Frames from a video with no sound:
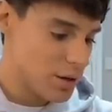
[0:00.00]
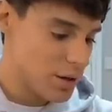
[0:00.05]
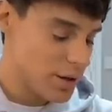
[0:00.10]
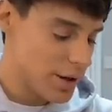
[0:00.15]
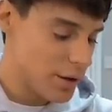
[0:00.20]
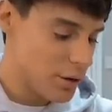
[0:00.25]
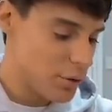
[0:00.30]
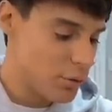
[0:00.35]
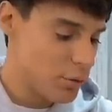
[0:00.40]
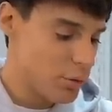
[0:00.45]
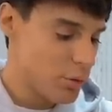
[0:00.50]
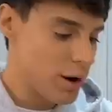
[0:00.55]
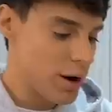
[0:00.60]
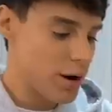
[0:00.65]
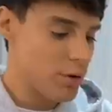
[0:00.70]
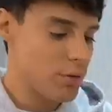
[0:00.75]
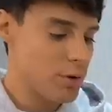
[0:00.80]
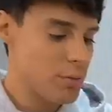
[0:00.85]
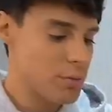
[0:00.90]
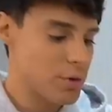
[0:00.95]
like
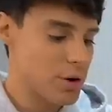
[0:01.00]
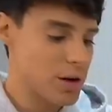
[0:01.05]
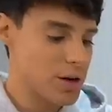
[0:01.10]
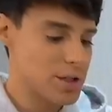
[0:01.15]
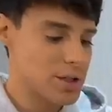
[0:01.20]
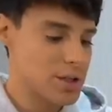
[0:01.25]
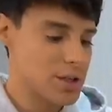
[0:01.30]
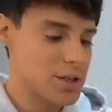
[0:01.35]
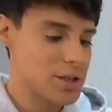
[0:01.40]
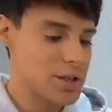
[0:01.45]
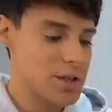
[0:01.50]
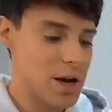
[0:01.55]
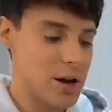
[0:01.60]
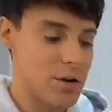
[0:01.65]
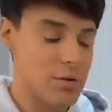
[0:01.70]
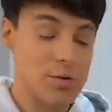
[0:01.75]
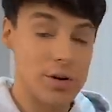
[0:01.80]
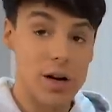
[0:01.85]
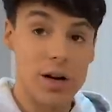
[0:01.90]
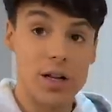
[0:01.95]
where we pressed it
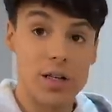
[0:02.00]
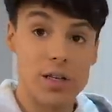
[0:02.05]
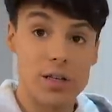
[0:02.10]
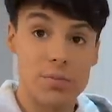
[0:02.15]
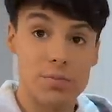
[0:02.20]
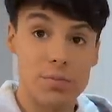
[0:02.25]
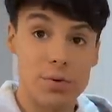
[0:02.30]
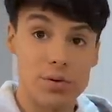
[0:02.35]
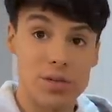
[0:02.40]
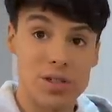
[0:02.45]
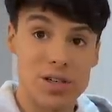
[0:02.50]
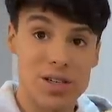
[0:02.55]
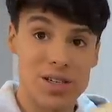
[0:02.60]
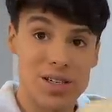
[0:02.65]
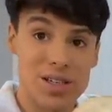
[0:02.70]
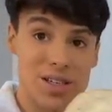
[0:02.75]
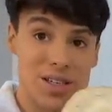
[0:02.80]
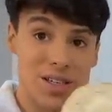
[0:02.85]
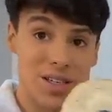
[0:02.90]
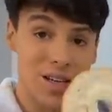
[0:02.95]
down, and it's supposed to
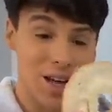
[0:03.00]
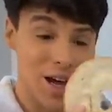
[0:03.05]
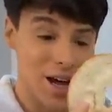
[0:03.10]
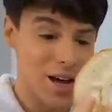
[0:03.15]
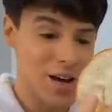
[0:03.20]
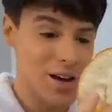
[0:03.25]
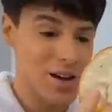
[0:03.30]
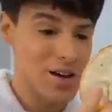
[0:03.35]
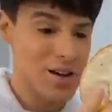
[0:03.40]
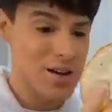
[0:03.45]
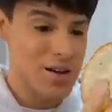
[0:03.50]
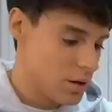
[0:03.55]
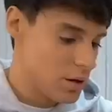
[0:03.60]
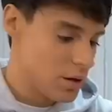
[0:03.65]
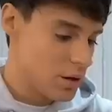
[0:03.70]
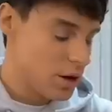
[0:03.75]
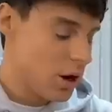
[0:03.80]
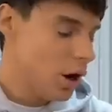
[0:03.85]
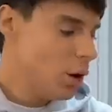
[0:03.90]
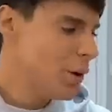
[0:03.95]
stay.
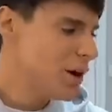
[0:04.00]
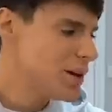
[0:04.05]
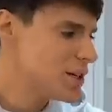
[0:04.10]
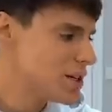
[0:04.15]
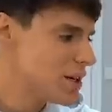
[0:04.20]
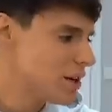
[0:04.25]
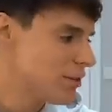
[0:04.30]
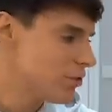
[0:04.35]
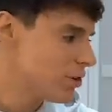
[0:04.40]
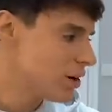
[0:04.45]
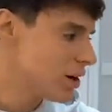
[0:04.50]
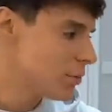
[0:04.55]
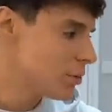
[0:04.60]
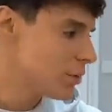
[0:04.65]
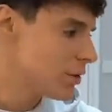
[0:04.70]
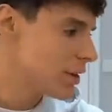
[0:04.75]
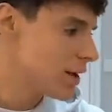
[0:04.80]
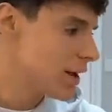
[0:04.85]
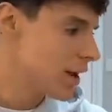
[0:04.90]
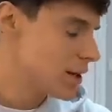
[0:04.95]
Oh wait, did I forget
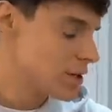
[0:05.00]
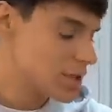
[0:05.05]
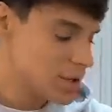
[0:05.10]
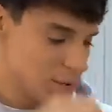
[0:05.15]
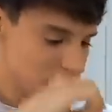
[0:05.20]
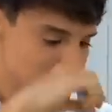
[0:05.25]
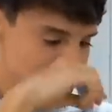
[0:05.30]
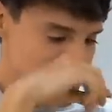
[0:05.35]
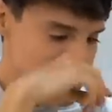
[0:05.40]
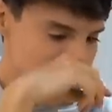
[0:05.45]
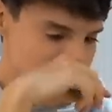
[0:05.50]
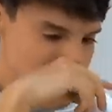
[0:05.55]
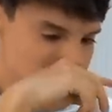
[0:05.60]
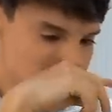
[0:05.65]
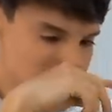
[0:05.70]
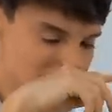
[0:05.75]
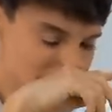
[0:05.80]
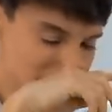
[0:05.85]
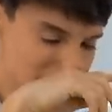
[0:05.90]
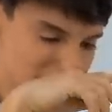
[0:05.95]
about the ketchup?
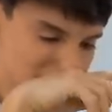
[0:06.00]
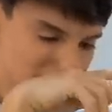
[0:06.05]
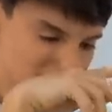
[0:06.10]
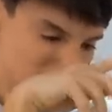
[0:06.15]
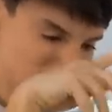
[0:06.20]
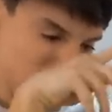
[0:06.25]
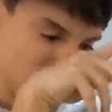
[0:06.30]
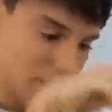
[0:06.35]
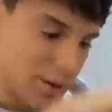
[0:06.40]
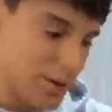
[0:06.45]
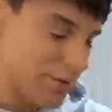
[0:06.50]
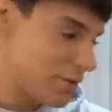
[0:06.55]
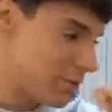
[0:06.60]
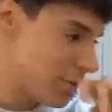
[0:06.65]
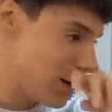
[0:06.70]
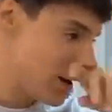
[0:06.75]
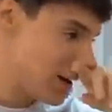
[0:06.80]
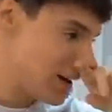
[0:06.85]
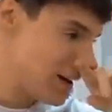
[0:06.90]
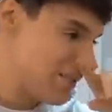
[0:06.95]
Yes, I did. Oh, never
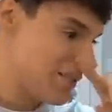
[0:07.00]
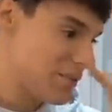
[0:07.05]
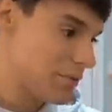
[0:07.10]
mind.